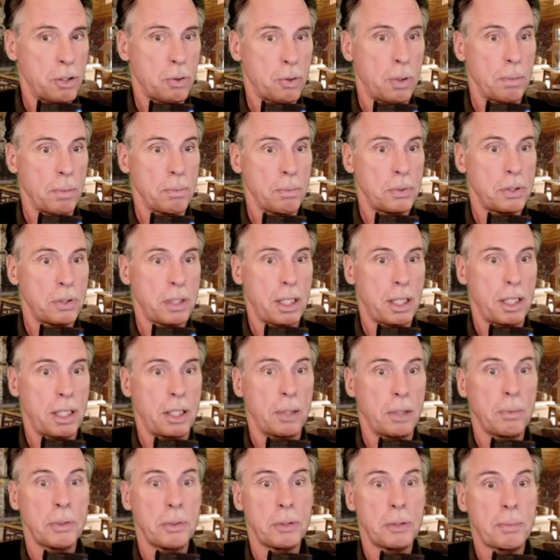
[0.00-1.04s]
Trump said in
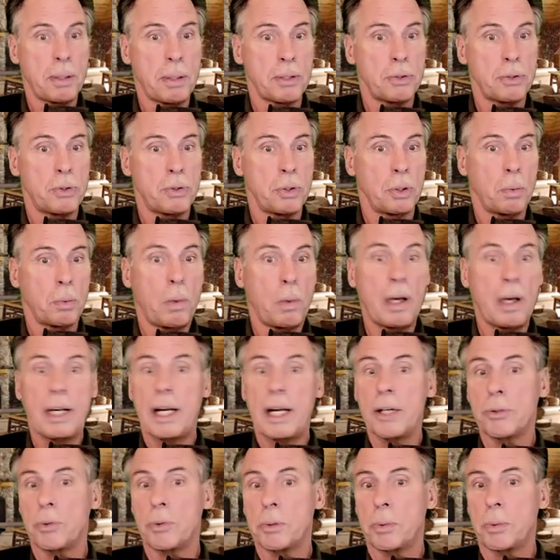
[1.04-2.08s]
a response to the White
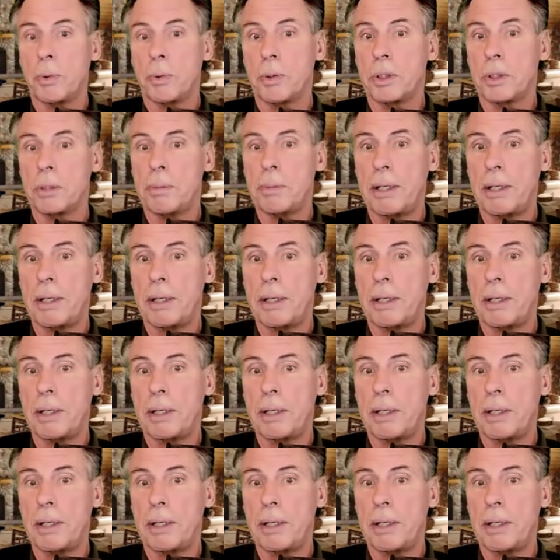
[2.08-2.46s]
House reporter